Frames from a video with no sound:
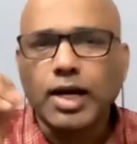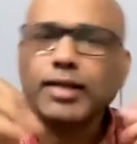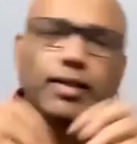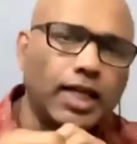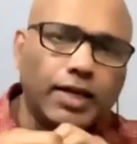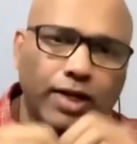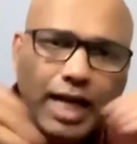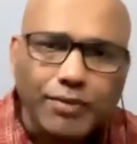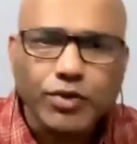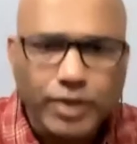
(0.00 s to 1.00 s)
and they will
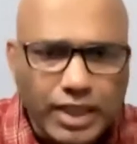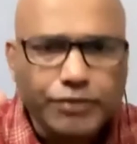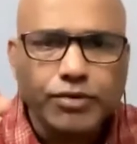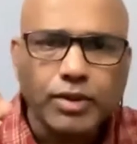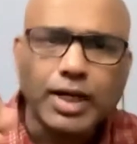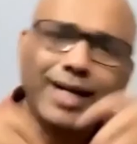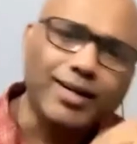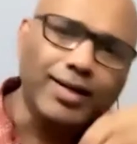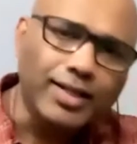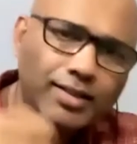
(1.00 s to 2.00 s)
have to leave
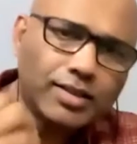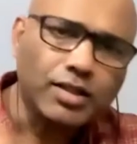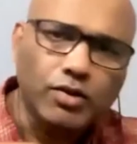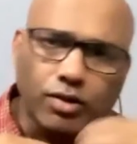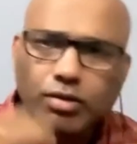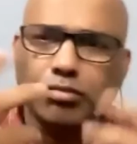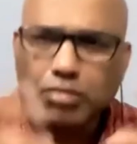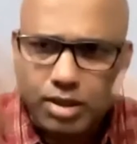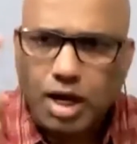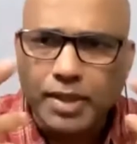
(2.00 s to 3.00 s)
at least
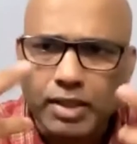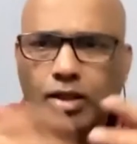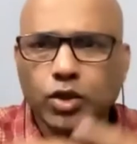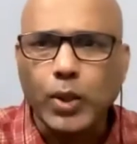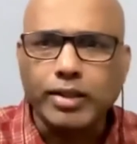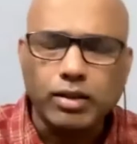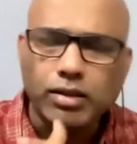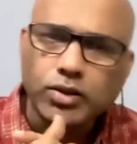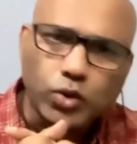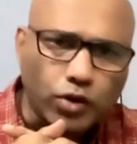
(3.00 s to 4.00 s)
coming 20
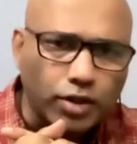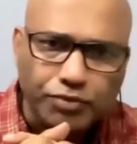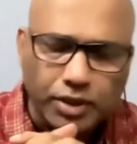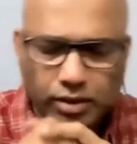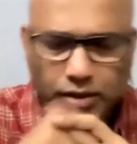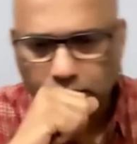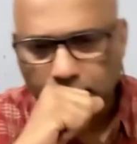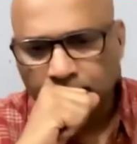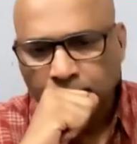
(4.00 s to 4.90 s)
years or 25 years.